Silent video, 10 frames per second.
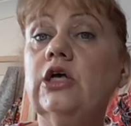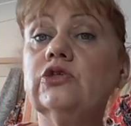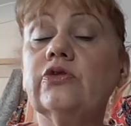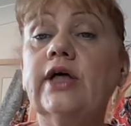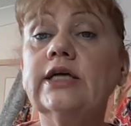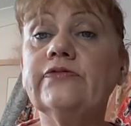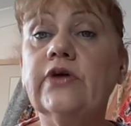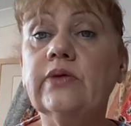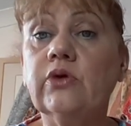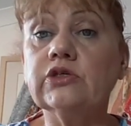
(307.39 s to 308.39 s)
So thanks
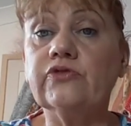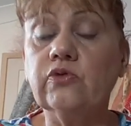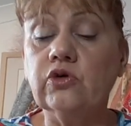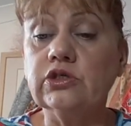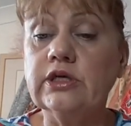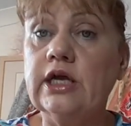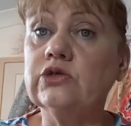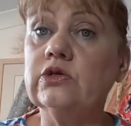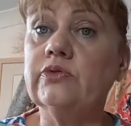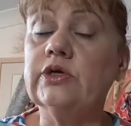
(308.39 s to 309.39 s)
very much for watching,
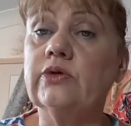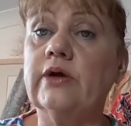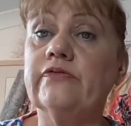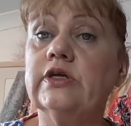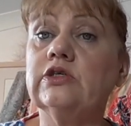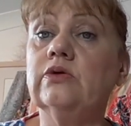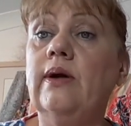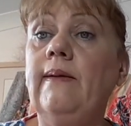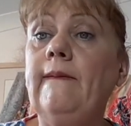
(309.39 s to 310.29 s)
guys. Only a wee quick video.